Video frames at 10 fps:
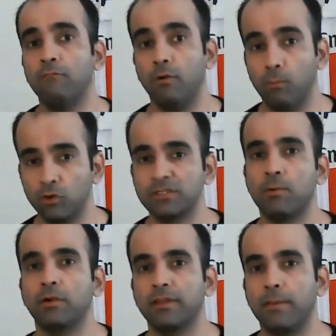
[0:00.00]
for most
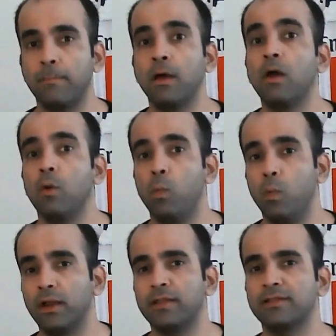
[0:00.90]
among them,
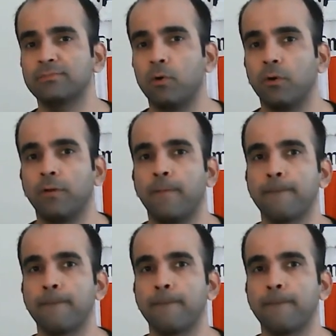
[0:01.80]
one other sport